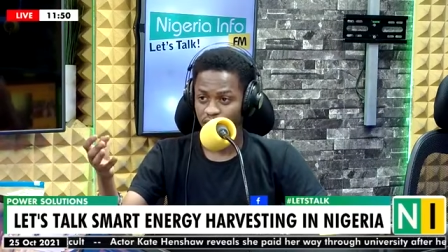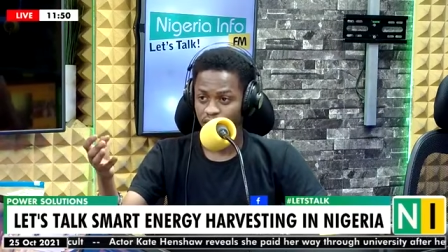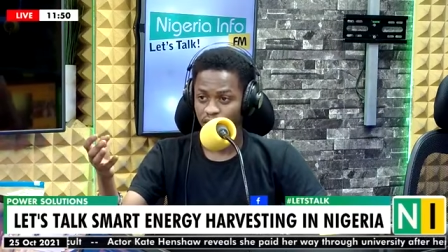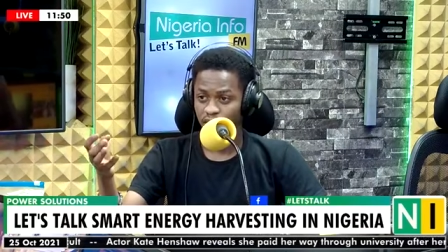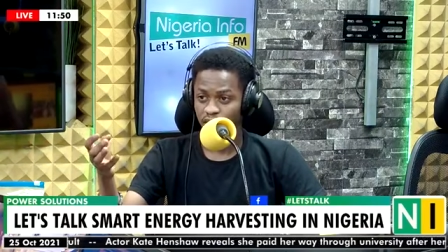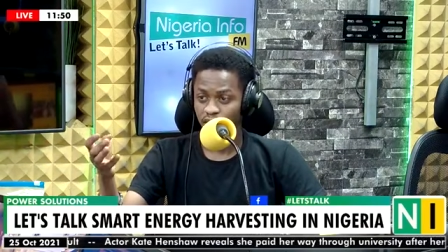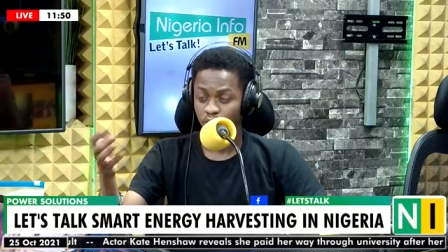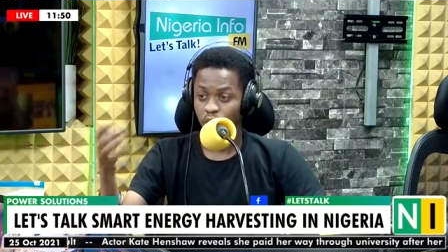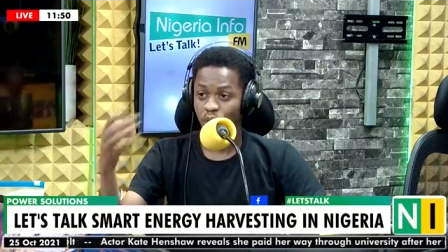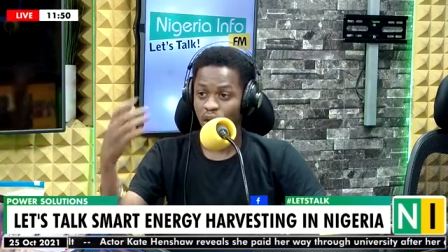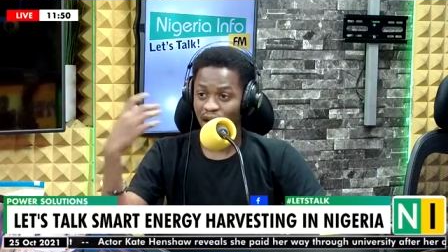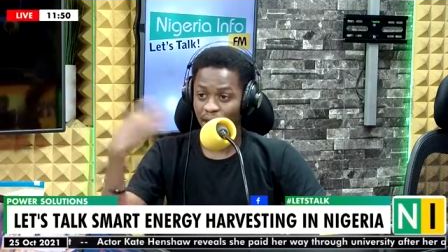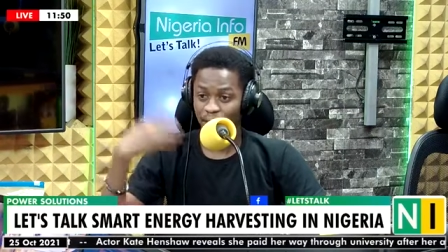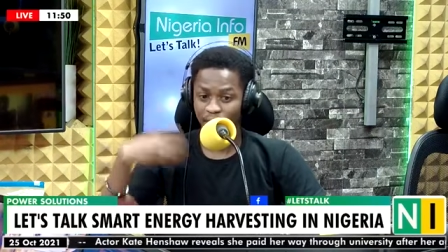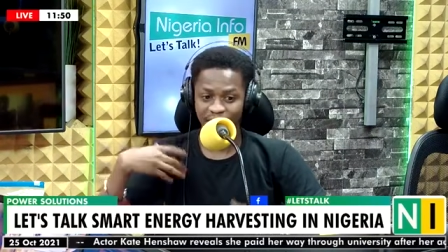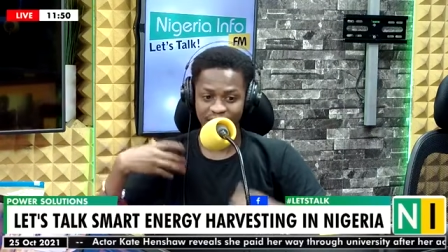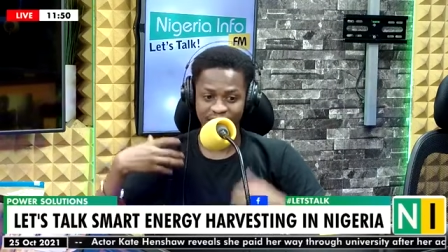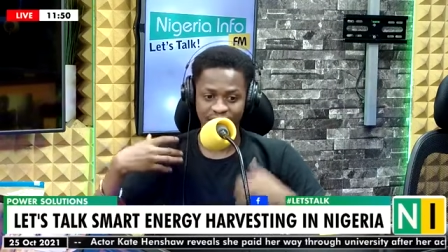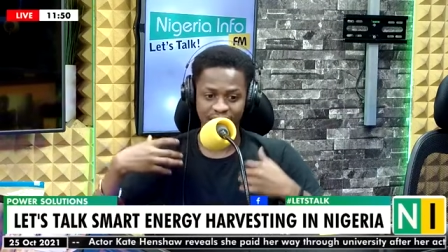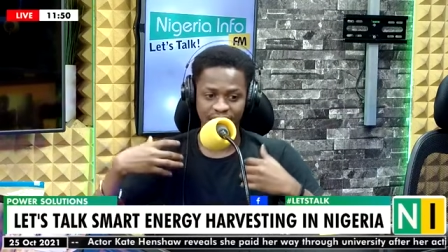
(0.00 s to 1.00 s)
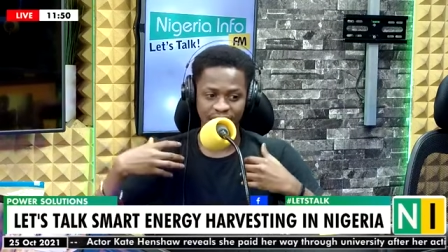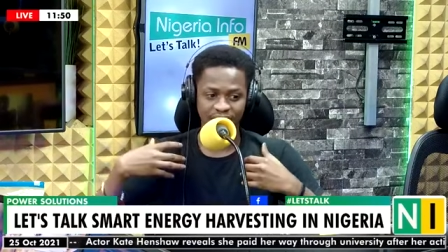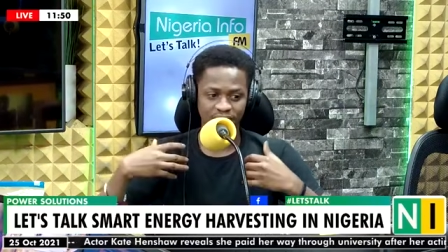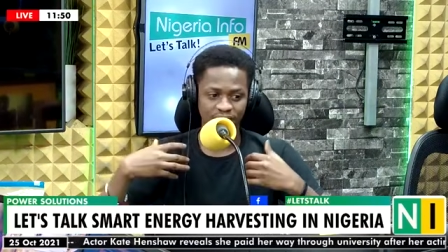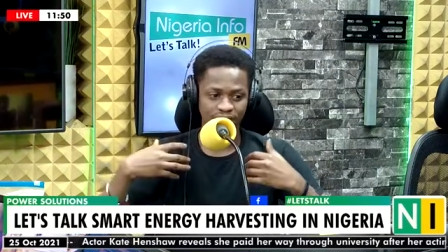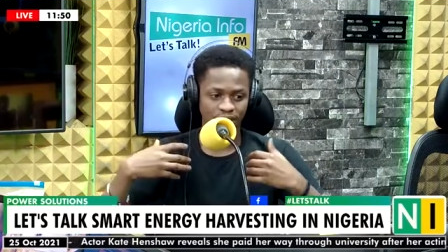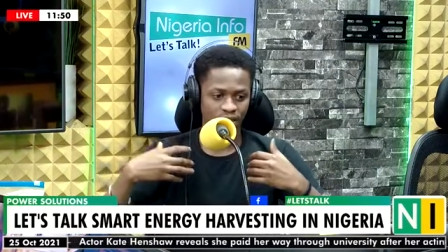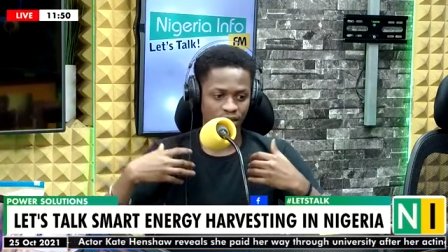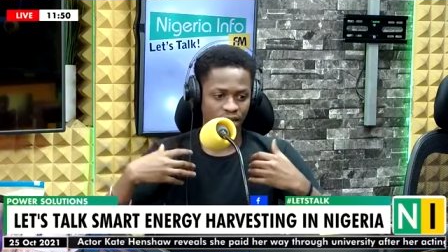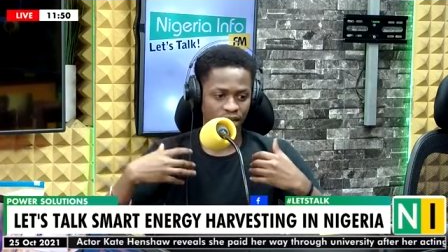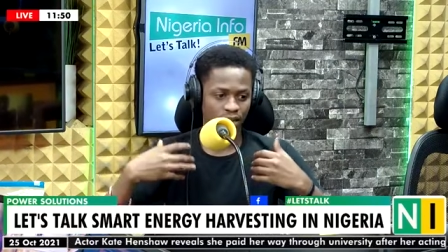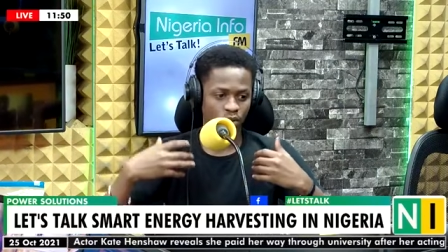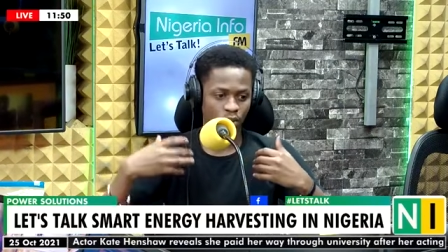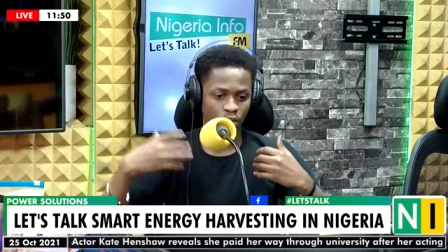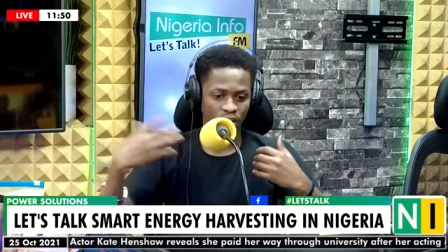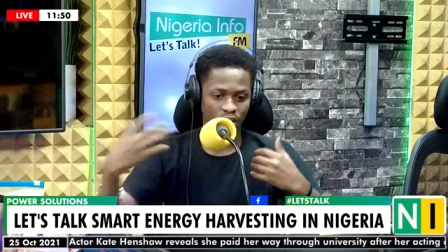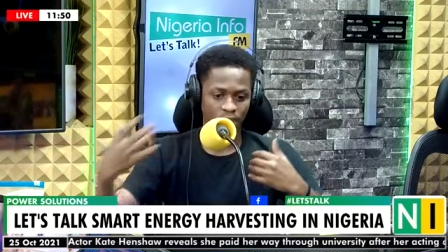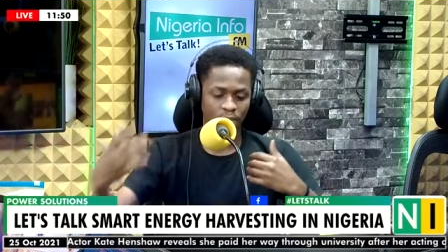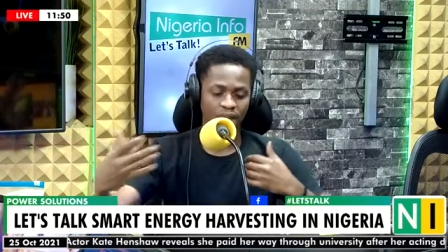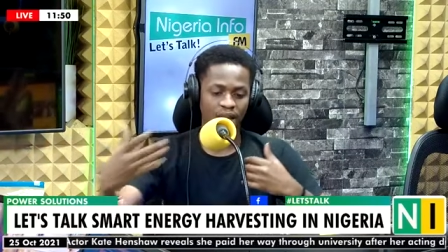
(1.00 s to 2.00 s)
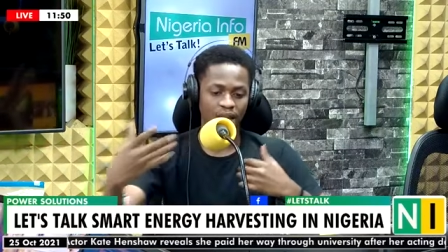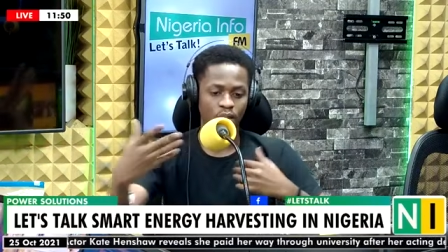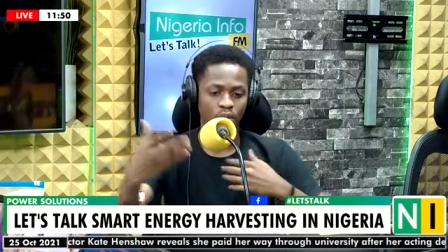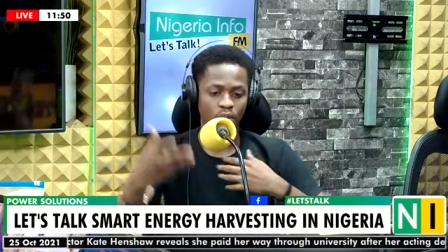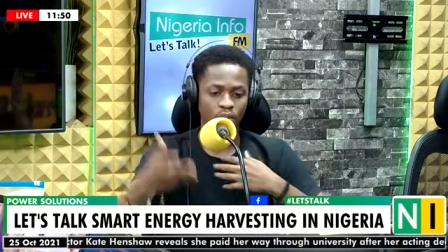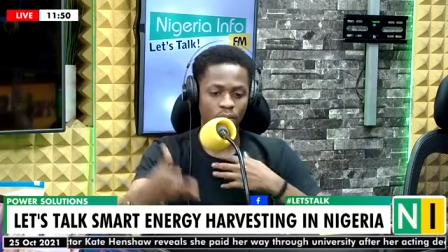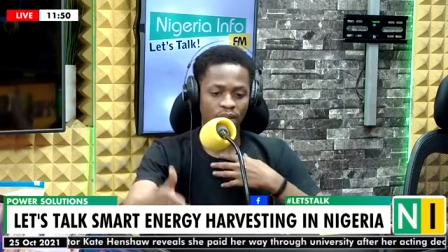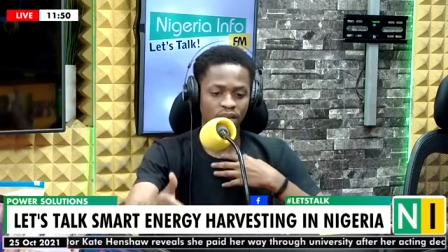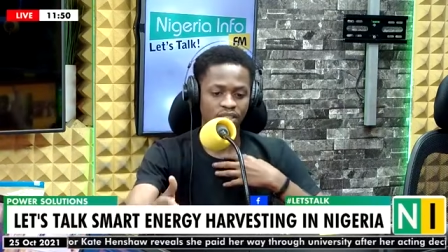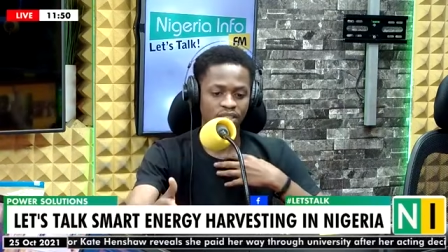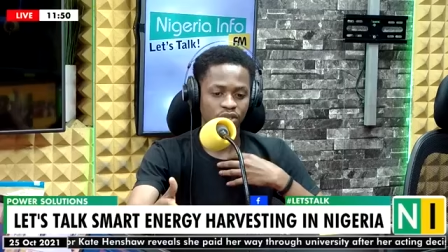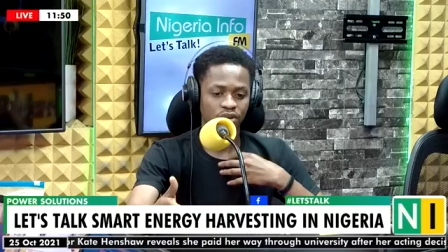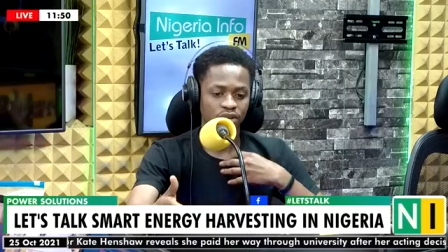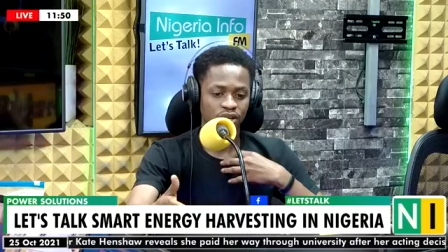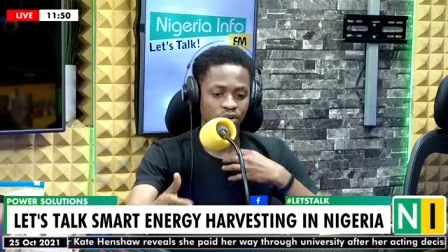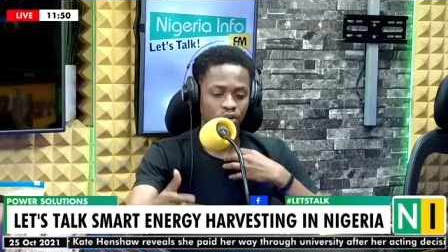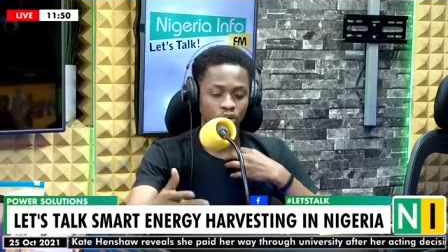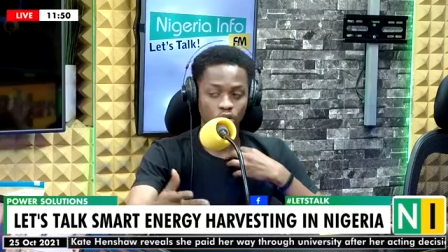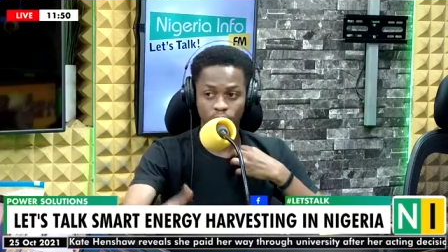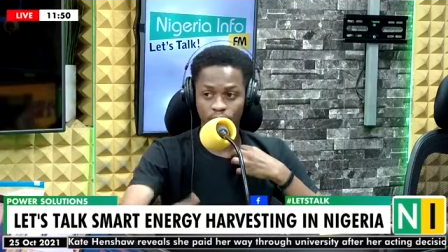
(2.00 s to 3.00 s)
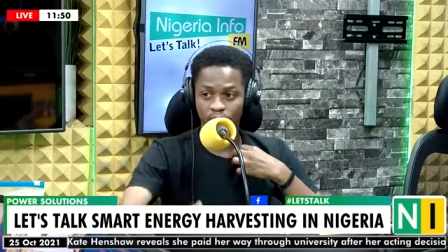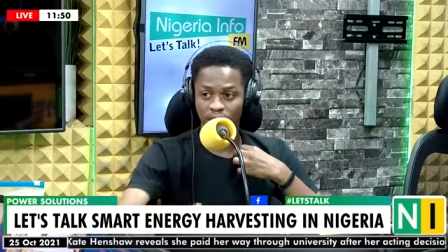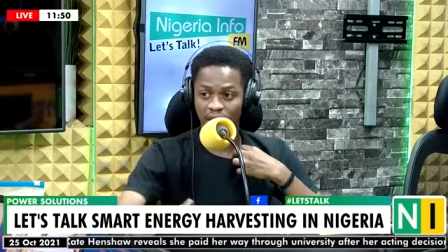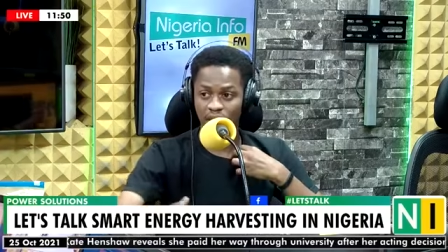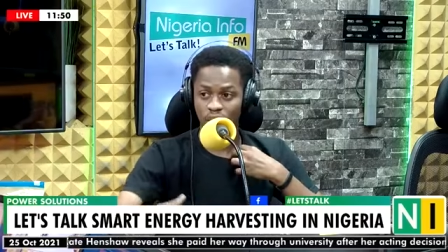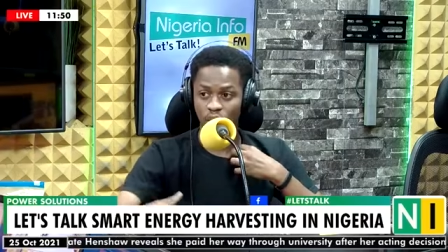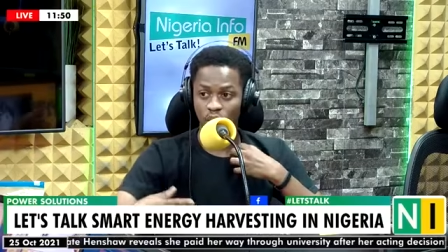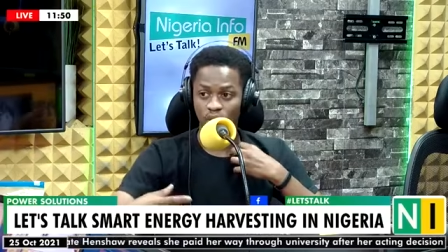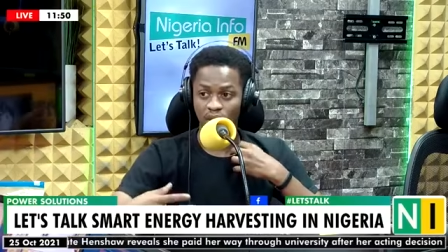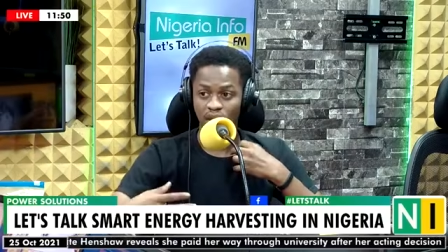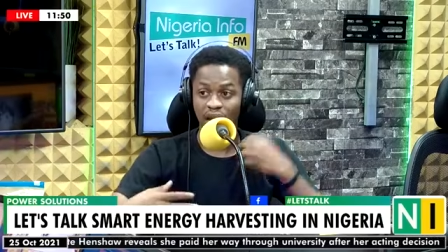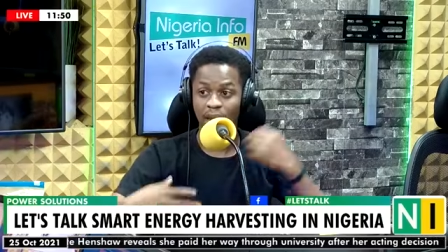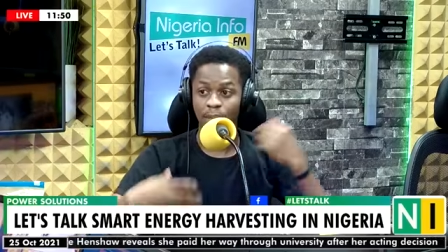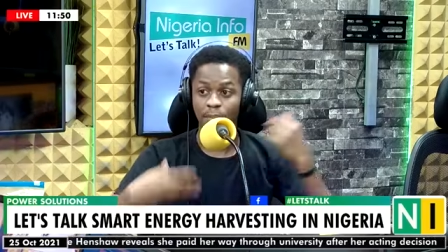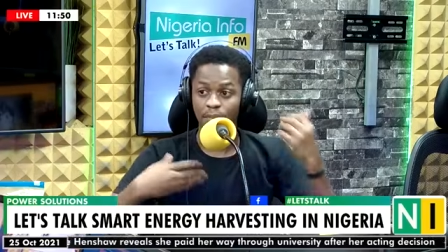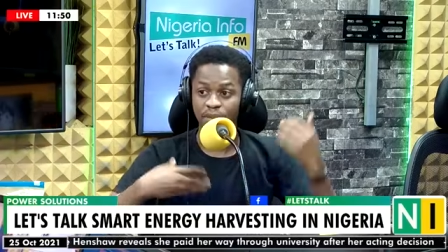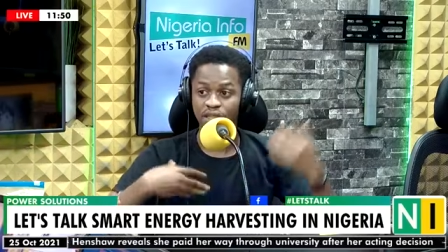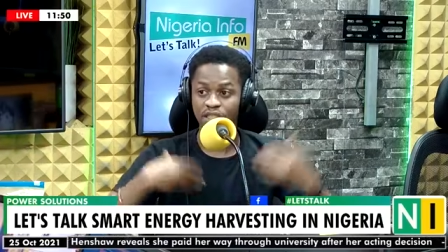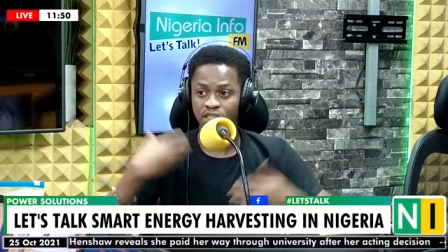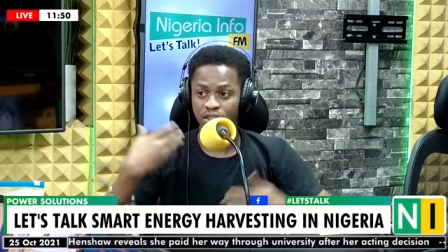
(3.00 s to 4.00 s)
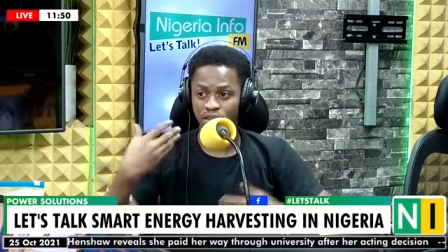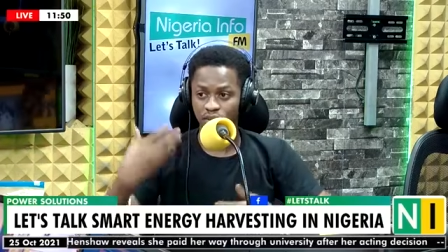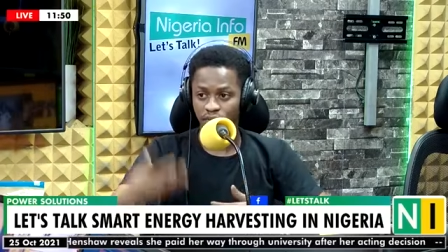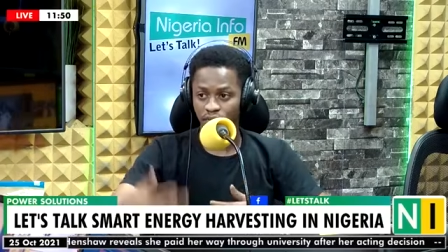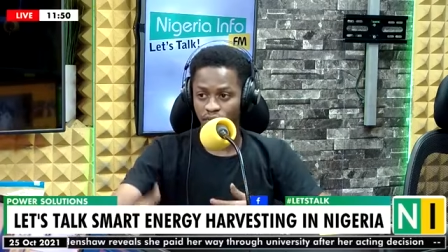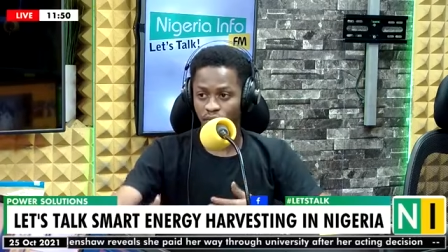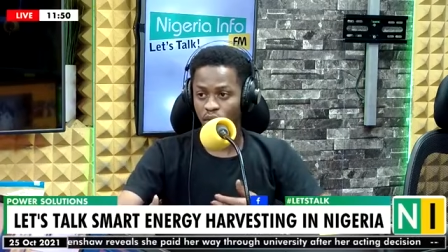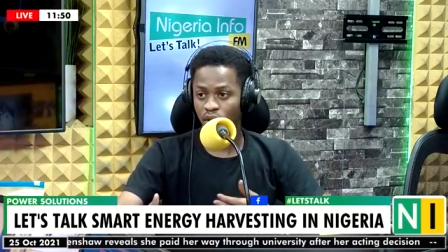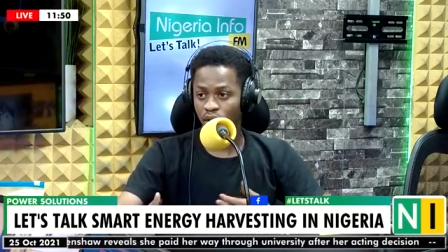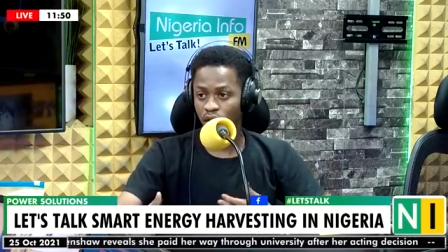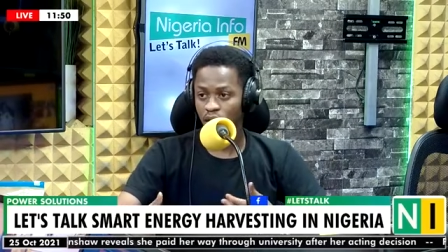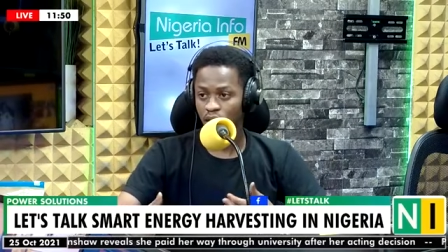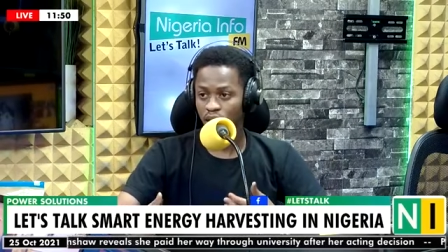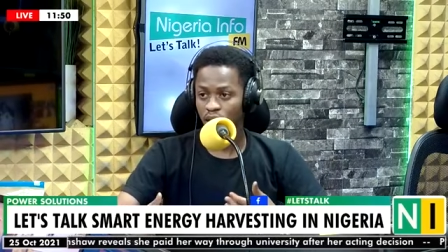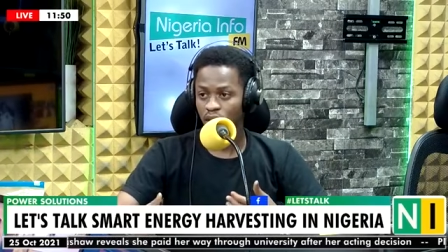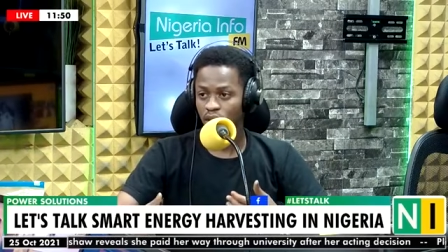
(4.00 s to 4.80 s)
So I basically, like when my screen got back on, I pitched for her.